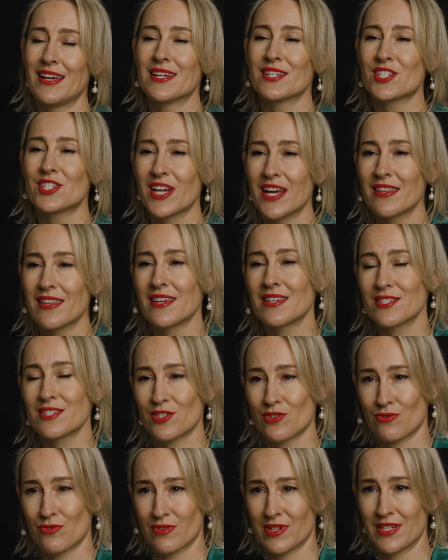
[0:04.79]
share their
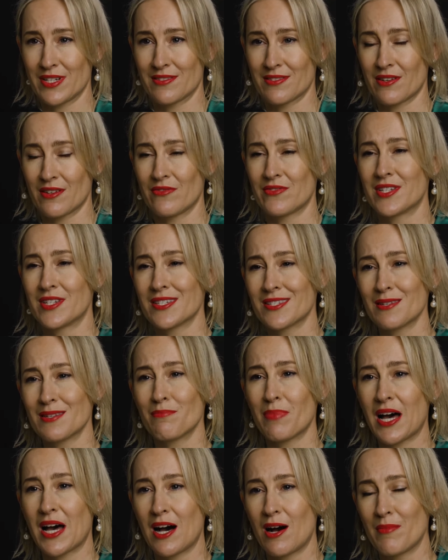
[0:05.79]
stories of
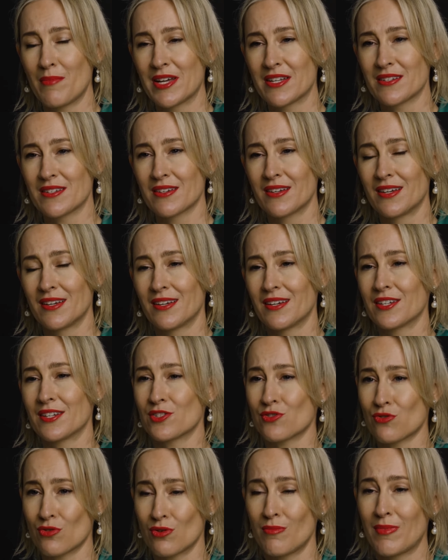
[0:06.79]
disempowerment and
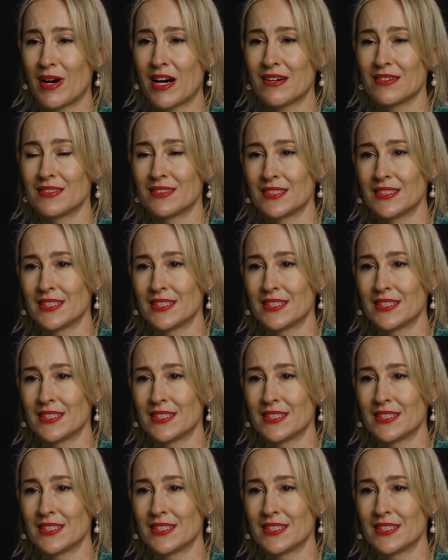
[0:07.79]
trauma.